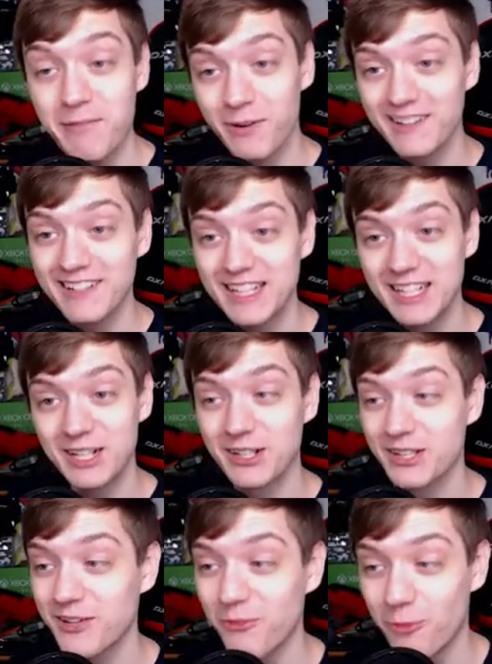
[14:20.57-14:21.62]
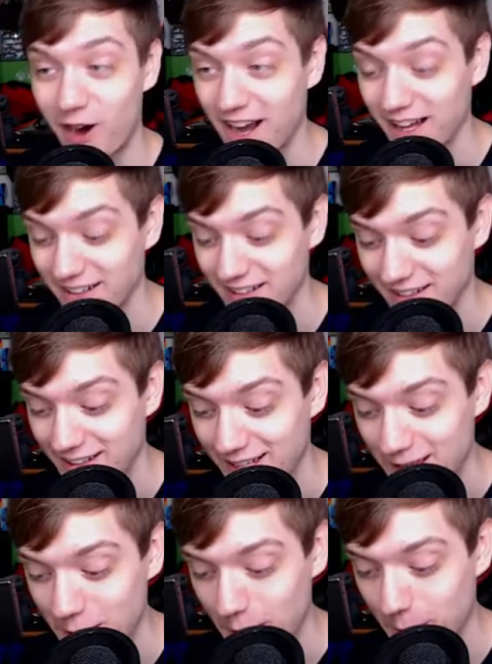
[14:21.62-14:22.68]
particularly want,
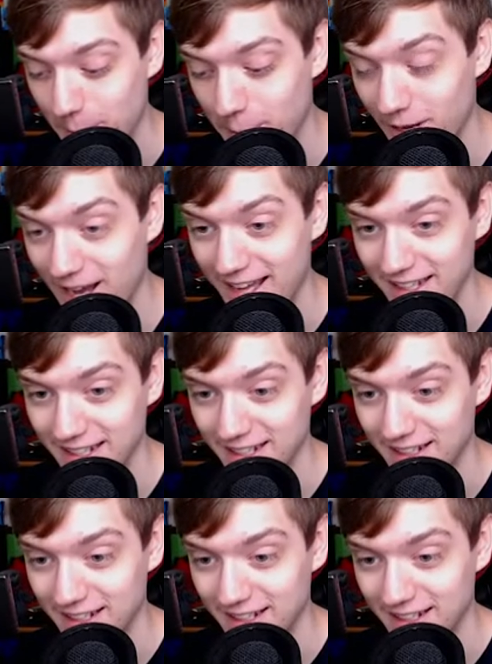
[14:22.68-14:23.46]
but